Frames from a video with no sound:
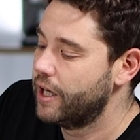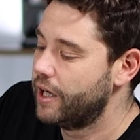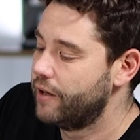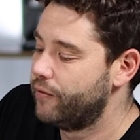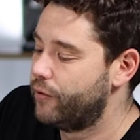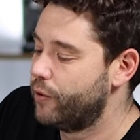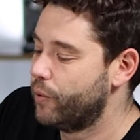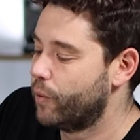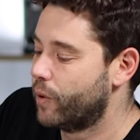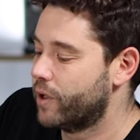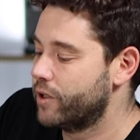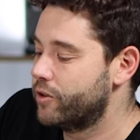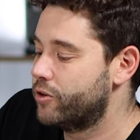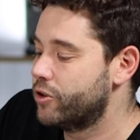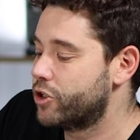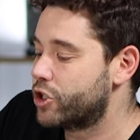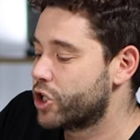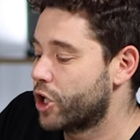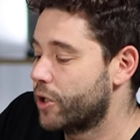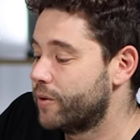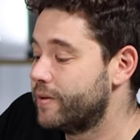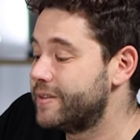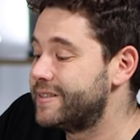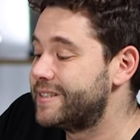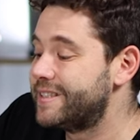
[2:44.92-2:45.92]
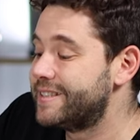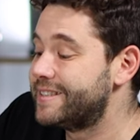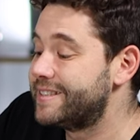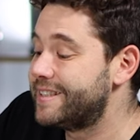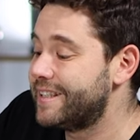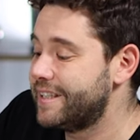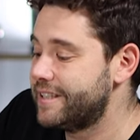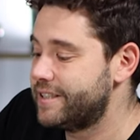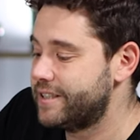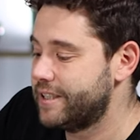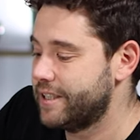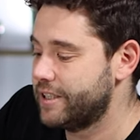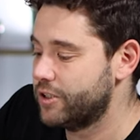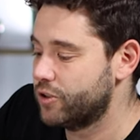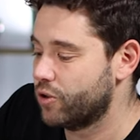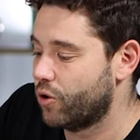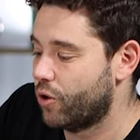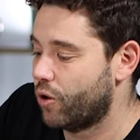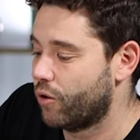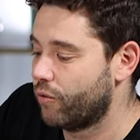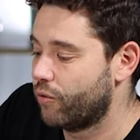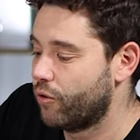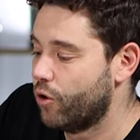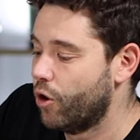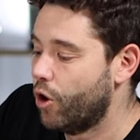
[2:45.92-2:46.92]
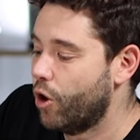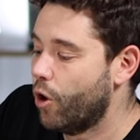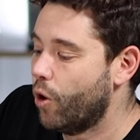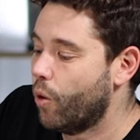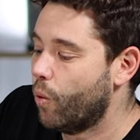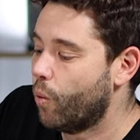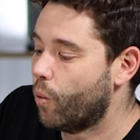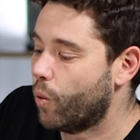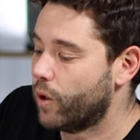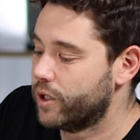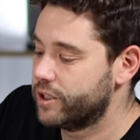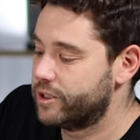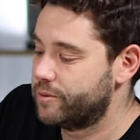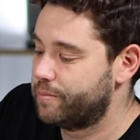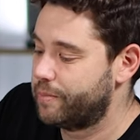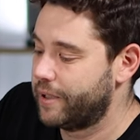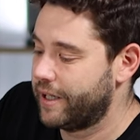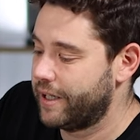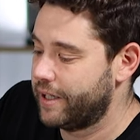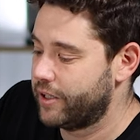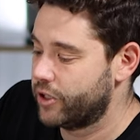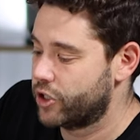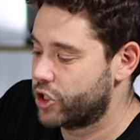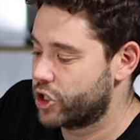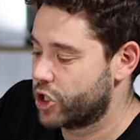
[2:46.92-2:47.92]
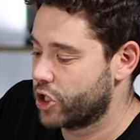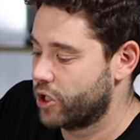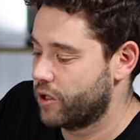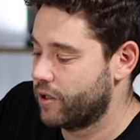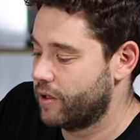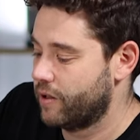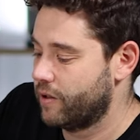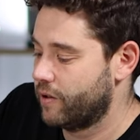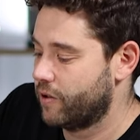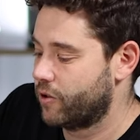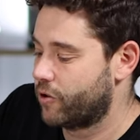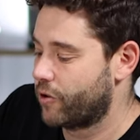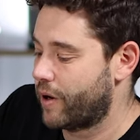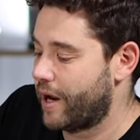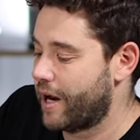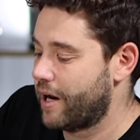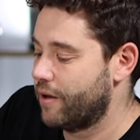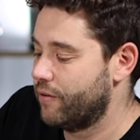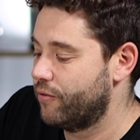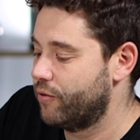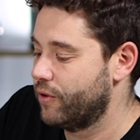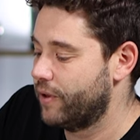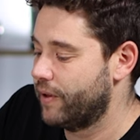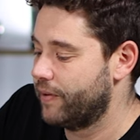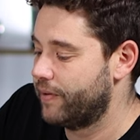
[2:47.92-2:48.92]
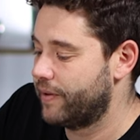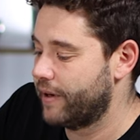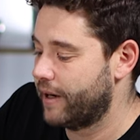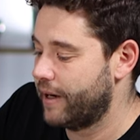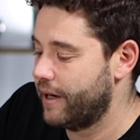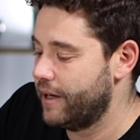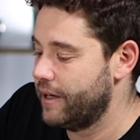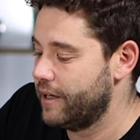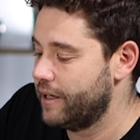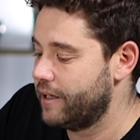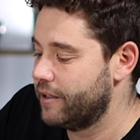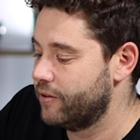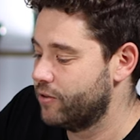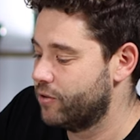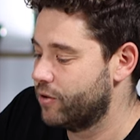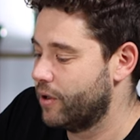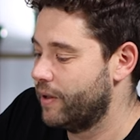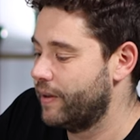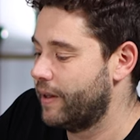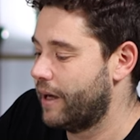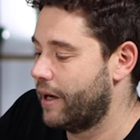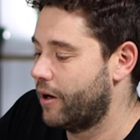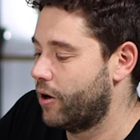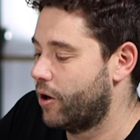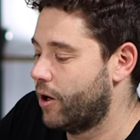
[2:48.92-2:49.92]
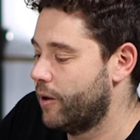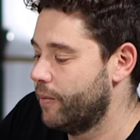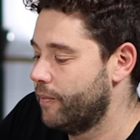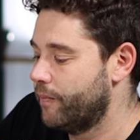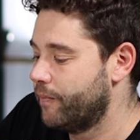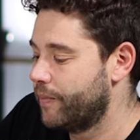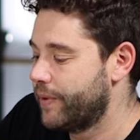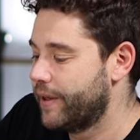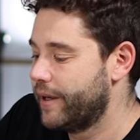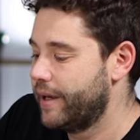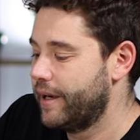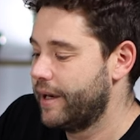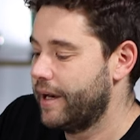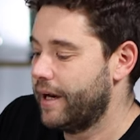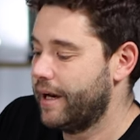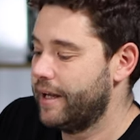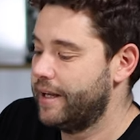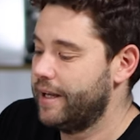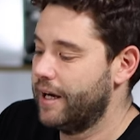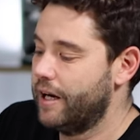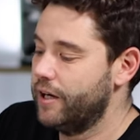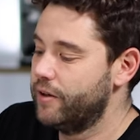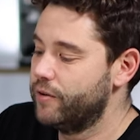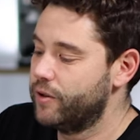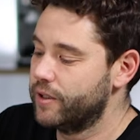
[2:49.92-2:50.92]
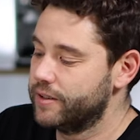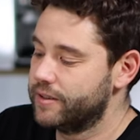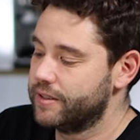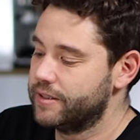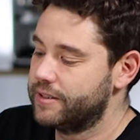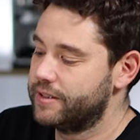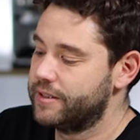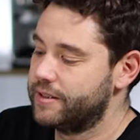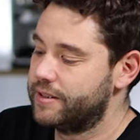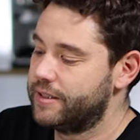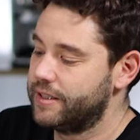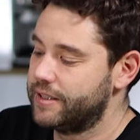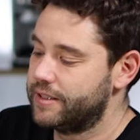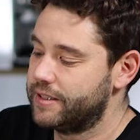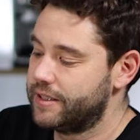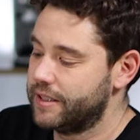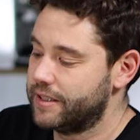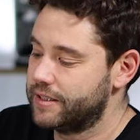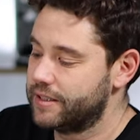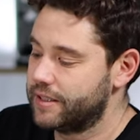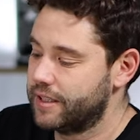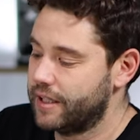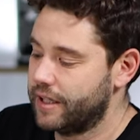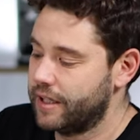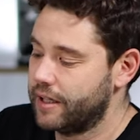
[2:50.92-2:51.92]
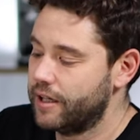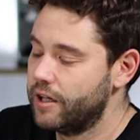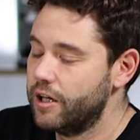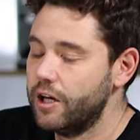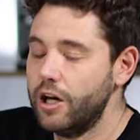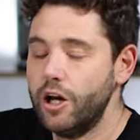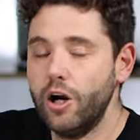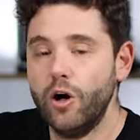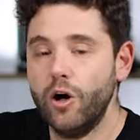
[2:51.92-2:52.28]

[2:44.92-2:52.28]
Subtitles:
If you want to show the statistics of what's been ground for the day, you can turn that on, and now you've got the statistics here.